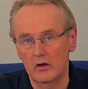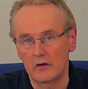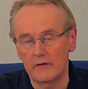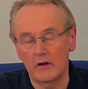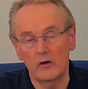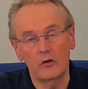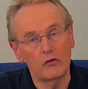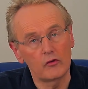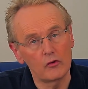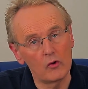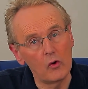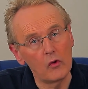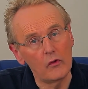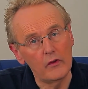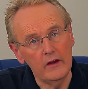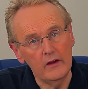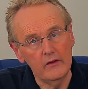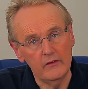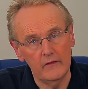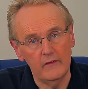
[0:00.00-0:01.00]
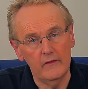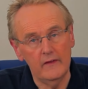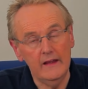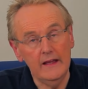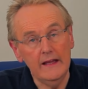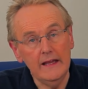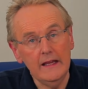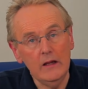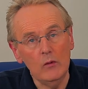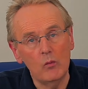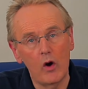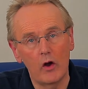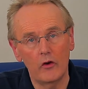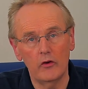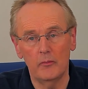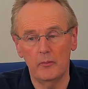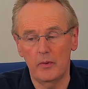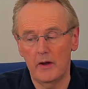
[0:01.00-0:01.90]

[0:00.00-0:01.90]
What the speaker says: Now, you saw these in the E1